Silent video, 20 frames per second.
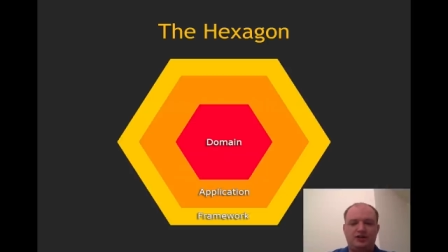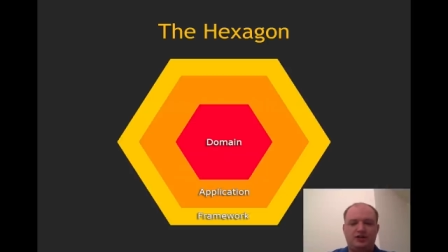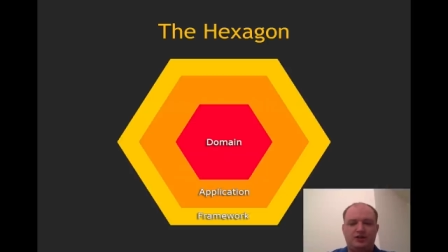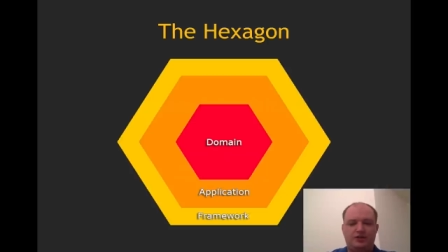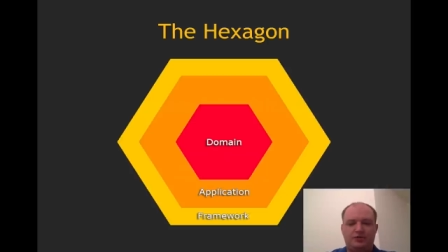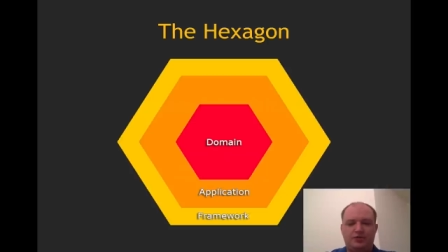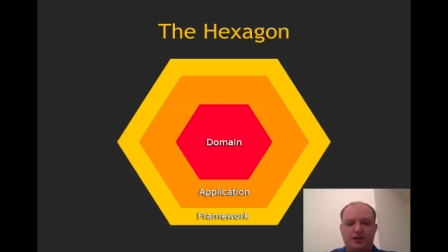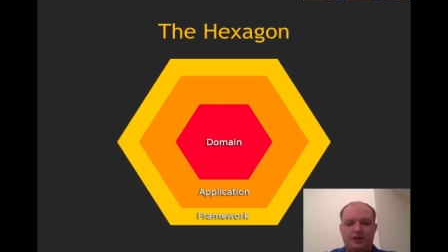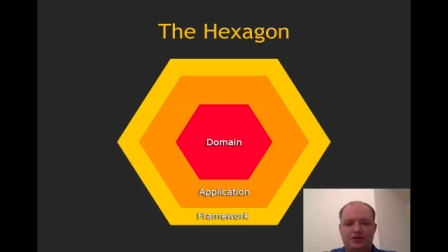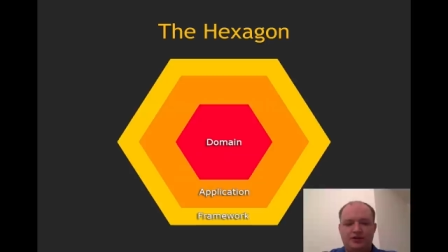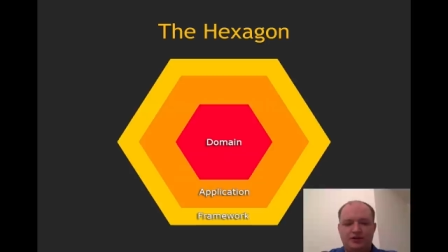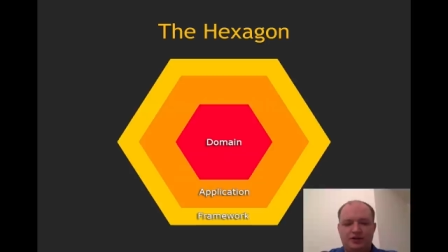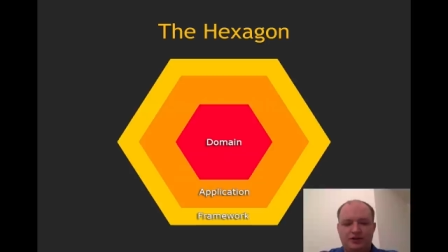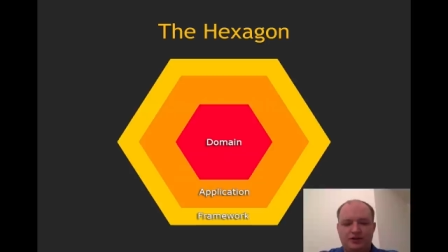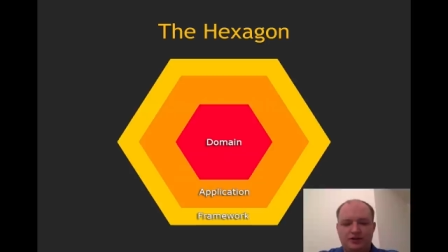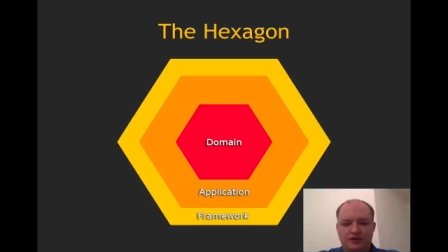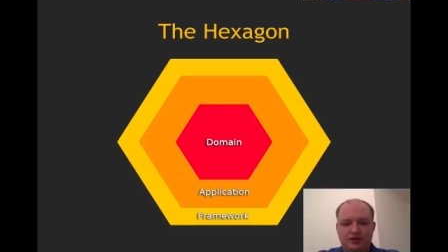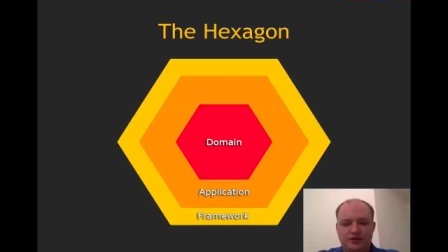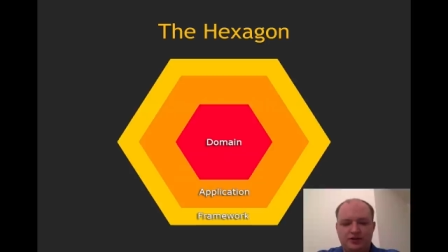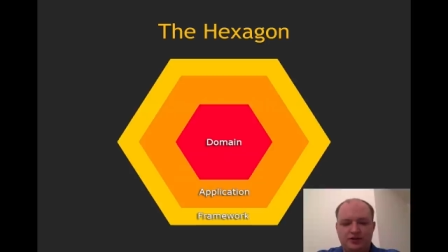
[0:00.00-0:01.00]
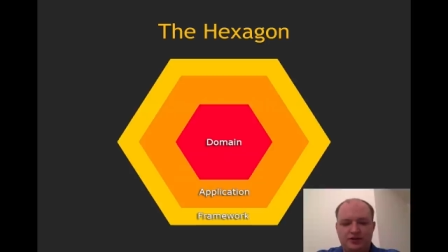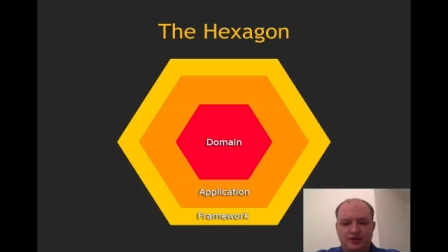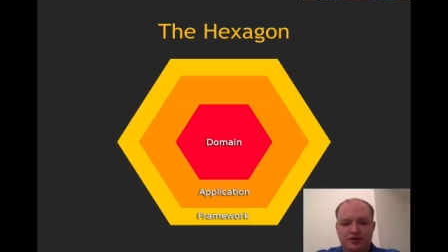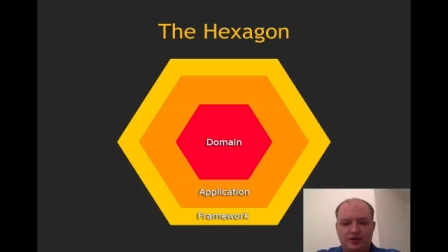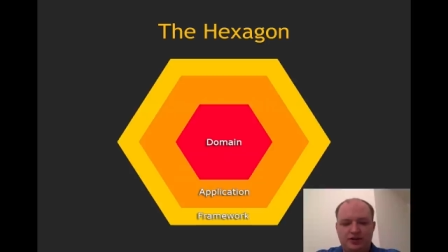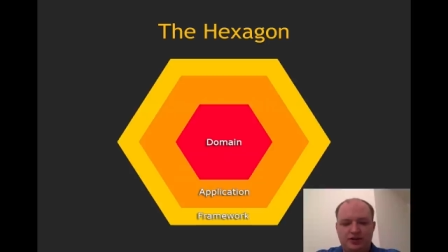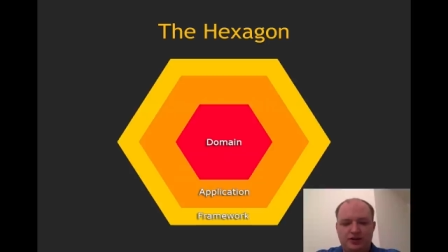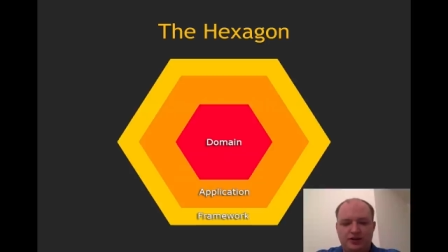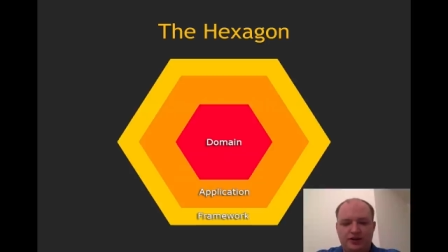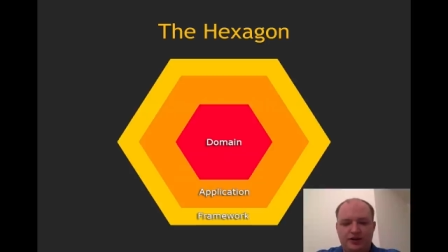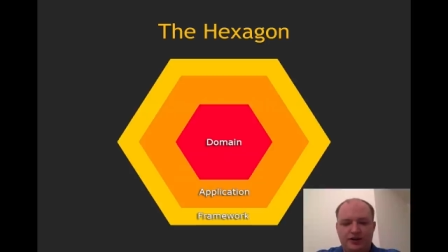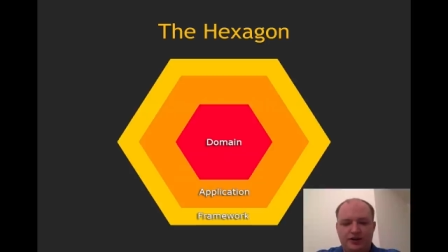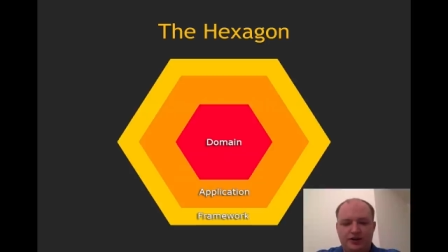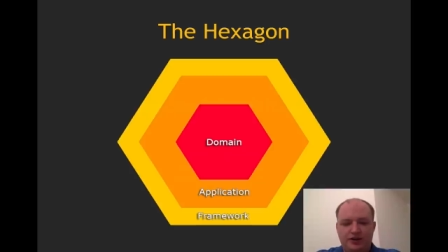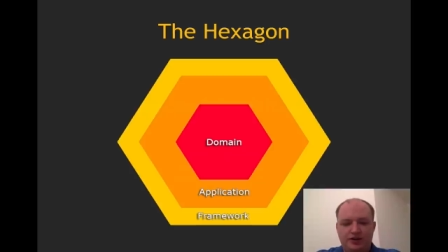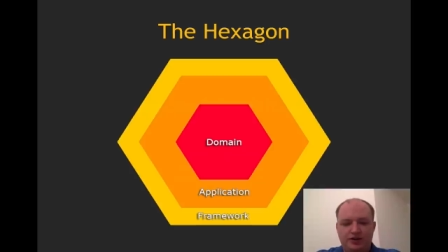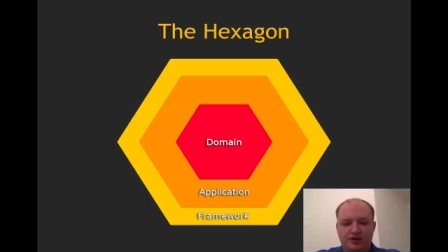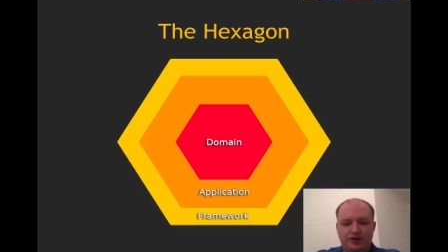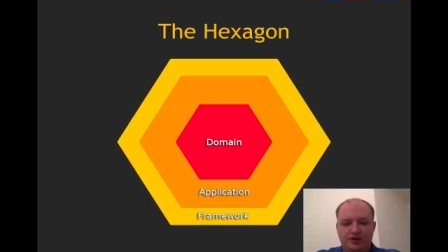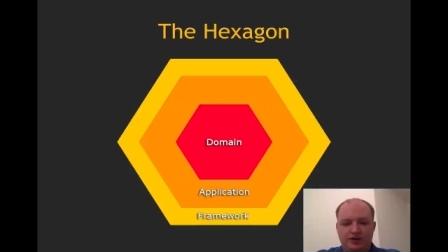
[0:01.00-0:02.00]
in the red layer
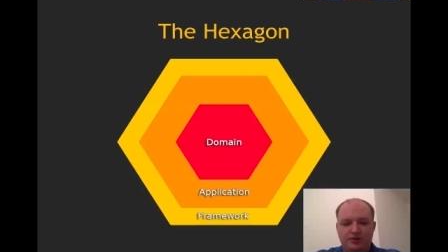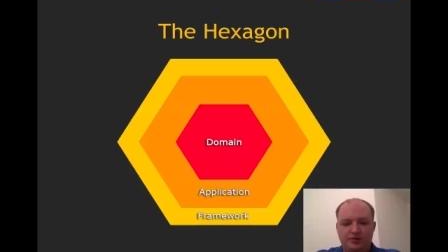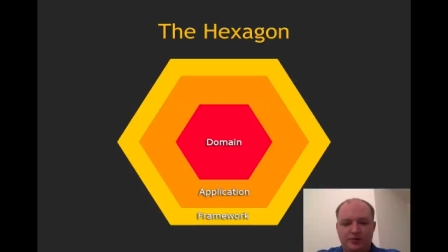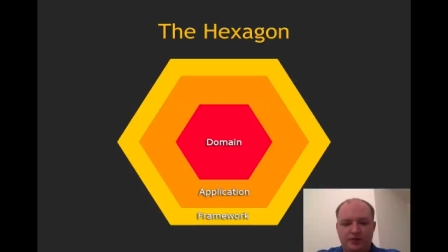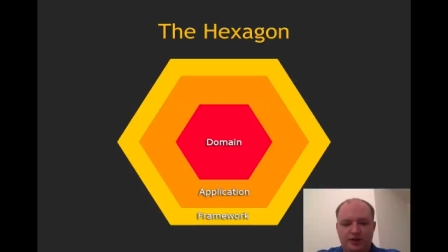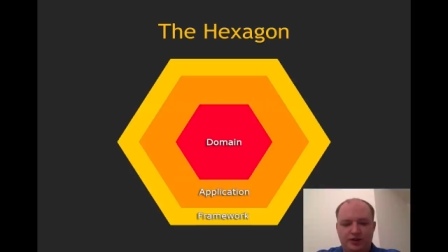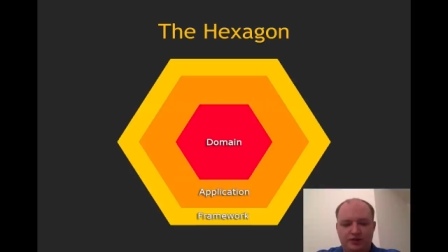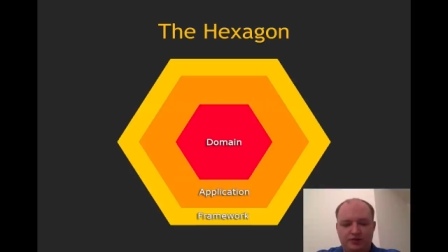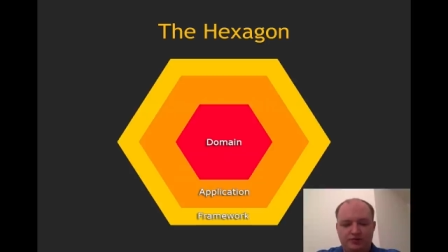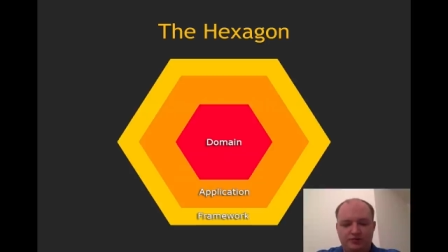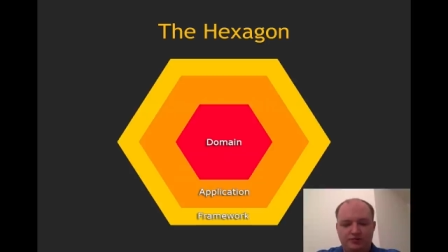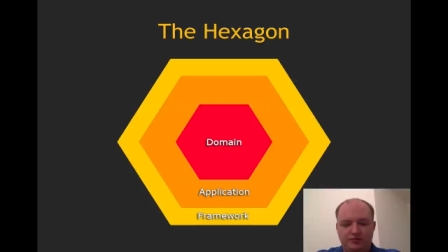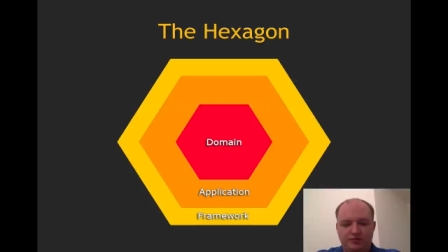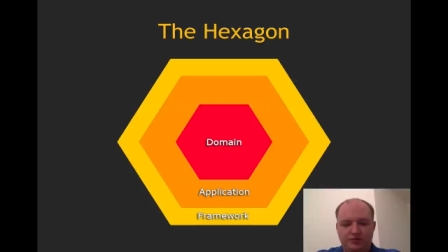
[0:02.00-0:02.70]
in the domain.